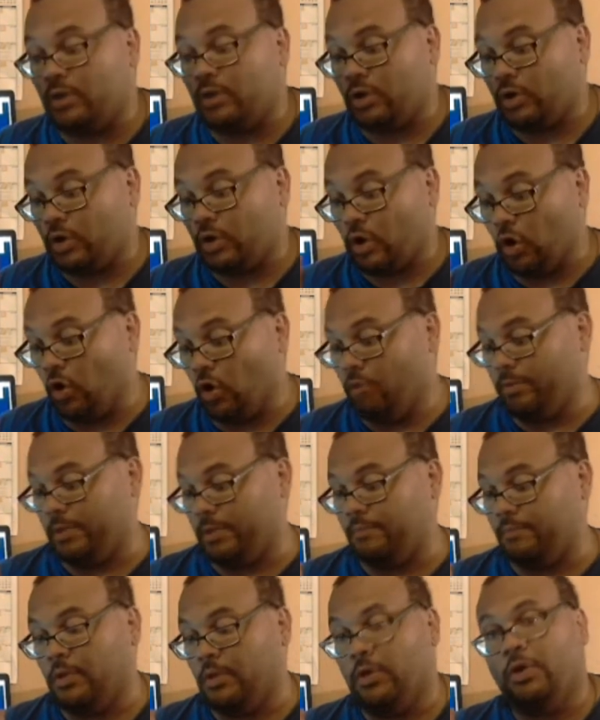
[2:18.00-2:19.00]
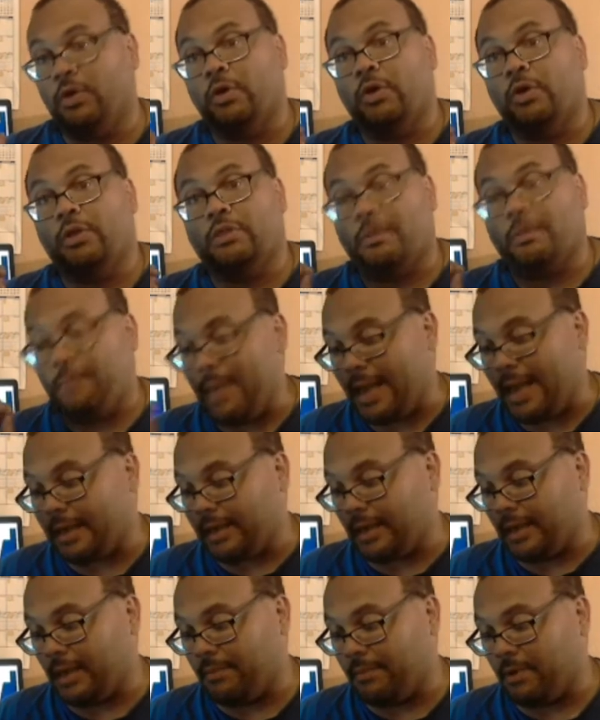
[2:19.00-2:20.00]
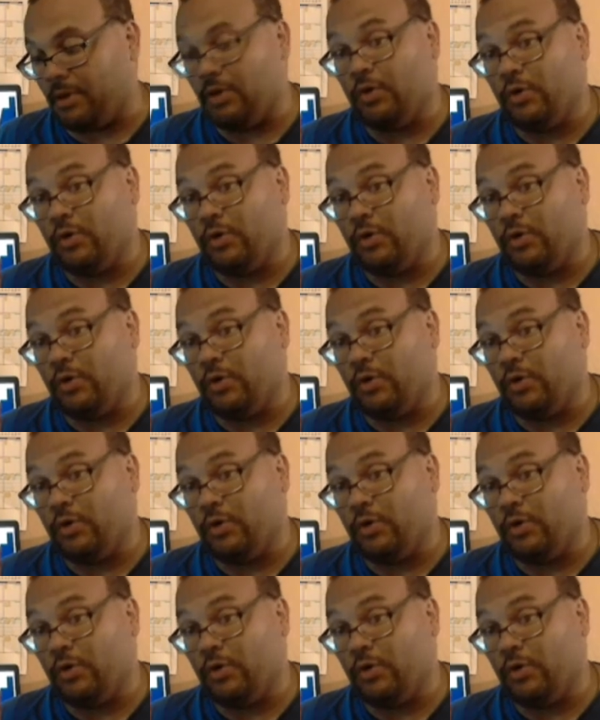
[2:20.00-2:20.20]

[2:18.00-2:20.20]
Coleman, the backup,